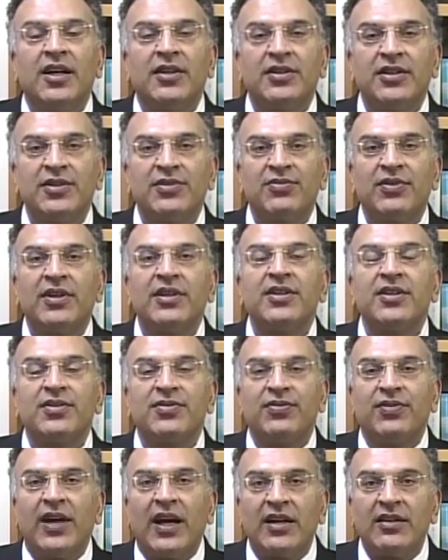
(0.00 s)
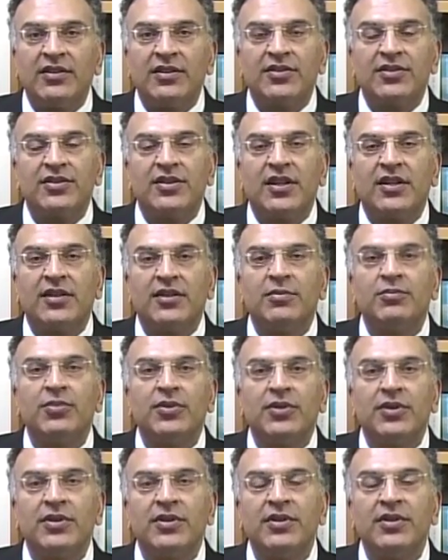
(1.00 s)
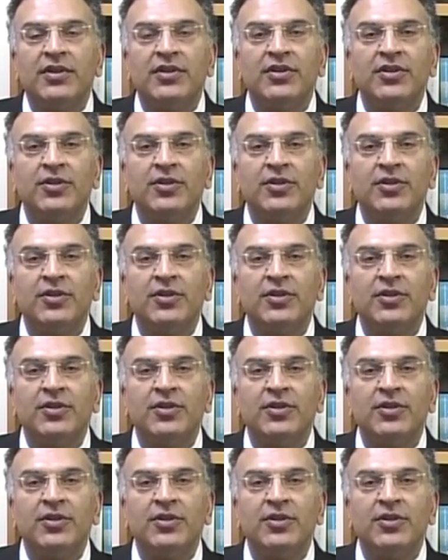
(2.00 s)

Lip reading: these various factors that are important in